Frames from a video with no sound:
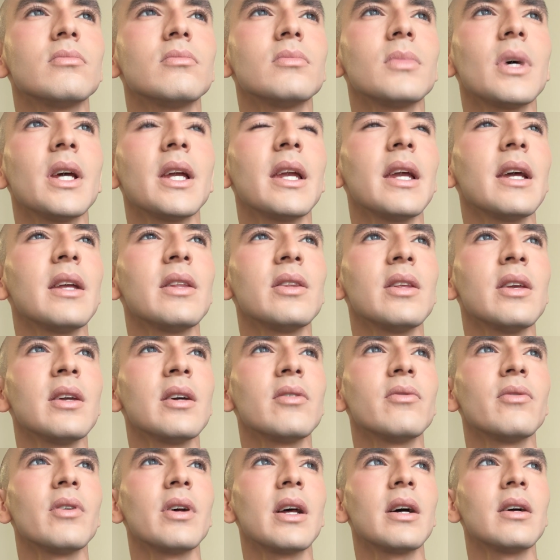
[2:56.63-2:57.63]
can't think
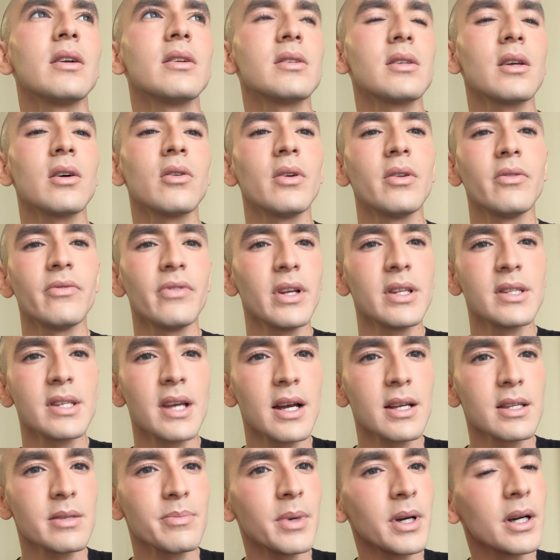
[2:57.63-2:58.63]
of what else. Oh, and
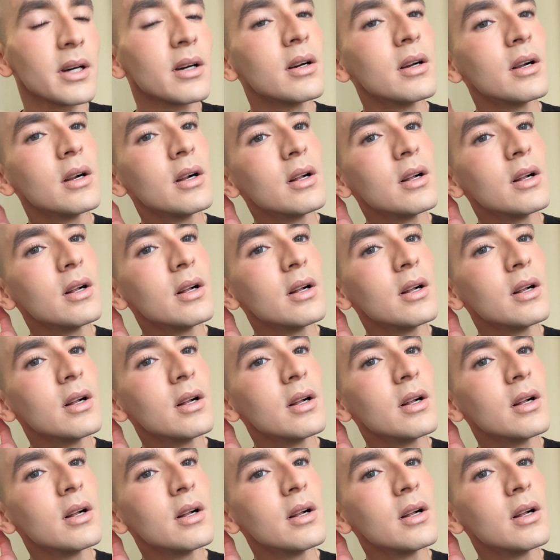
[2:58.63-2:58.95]
Phantasma.